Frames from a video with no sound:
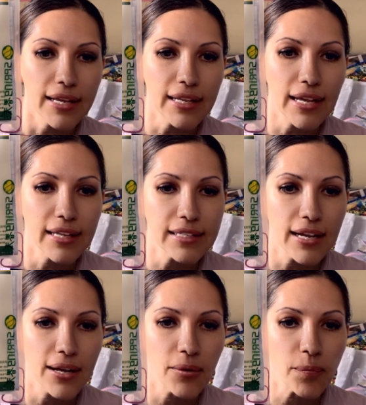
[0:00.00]
and
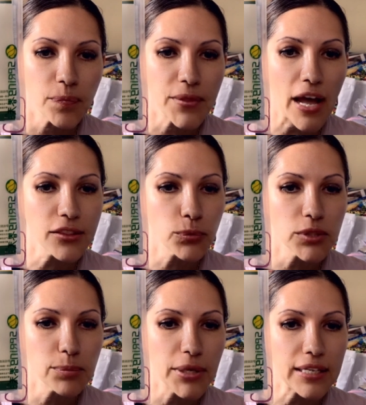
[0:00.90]
that
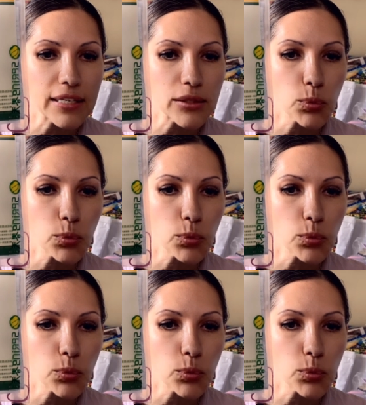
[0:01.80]
would make it